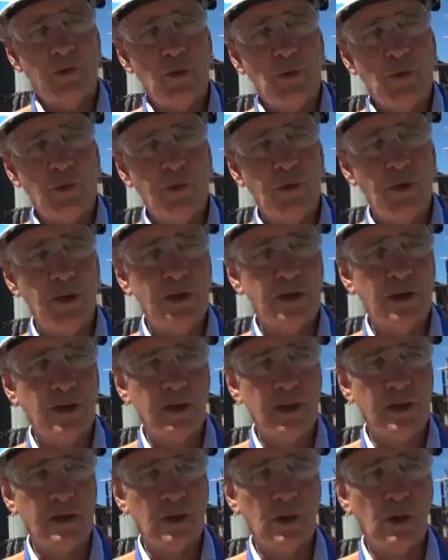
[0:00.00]
hall through this,
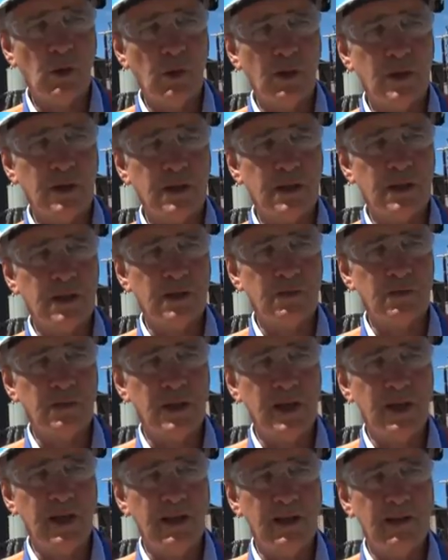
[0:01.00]
these cooling systems
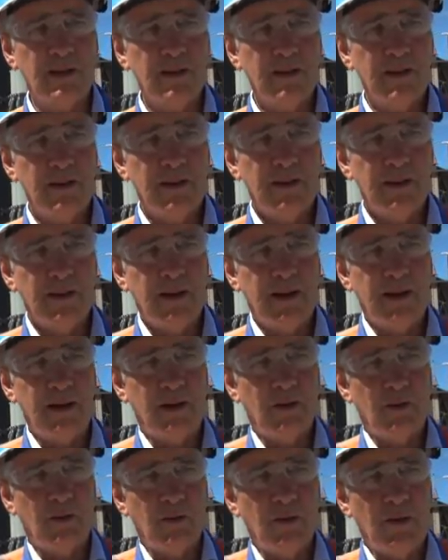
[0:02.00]
here. And
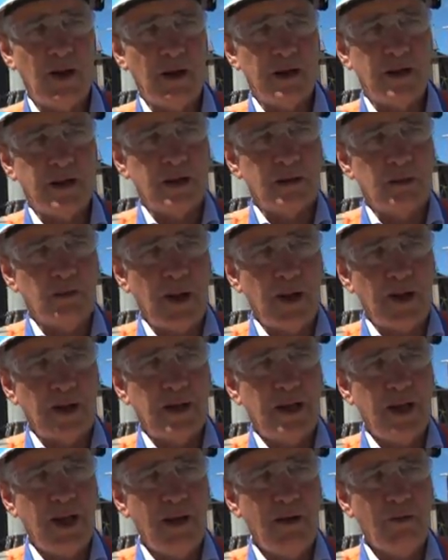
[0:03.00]
you'll notice there's about
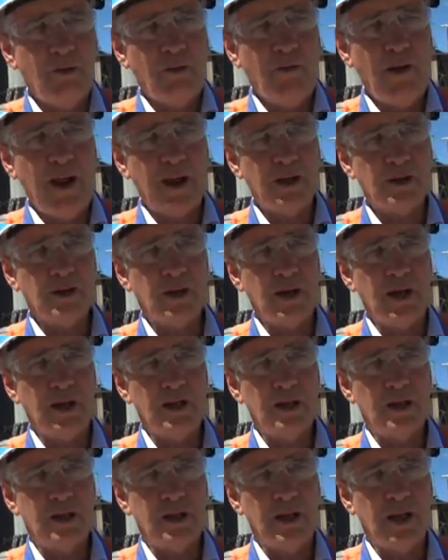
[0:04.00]
10 fans on
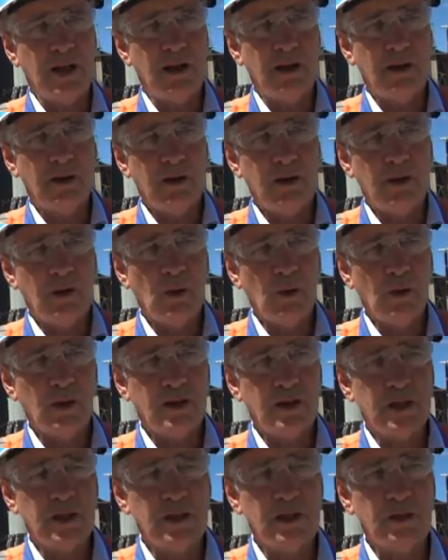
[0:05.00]
each uh, cooling
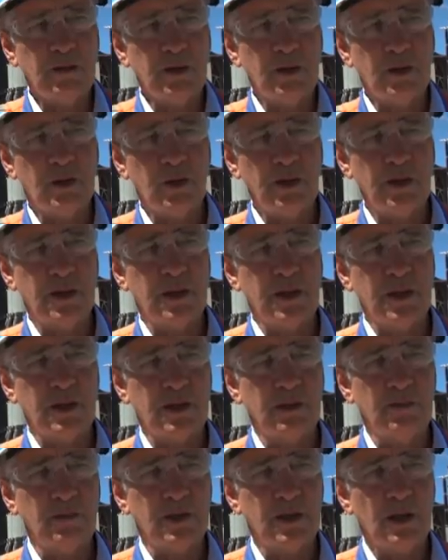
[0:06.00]
system, there's three
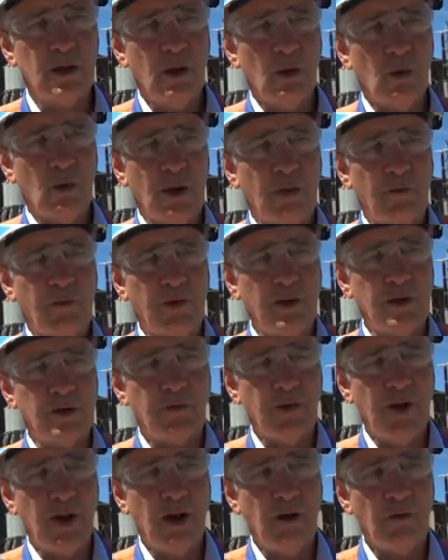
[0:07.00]
systems, one for each
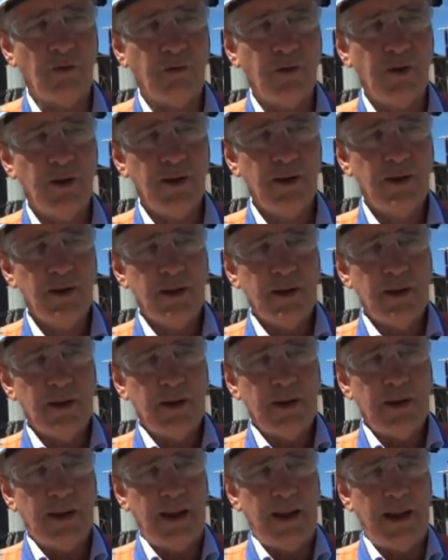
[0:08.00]
valve.
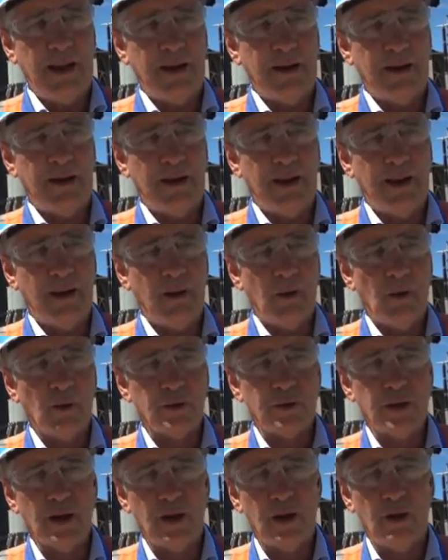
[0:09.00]
And uh, also
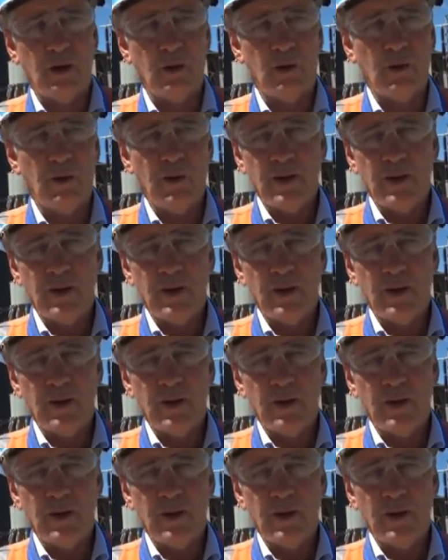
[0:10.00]
you'll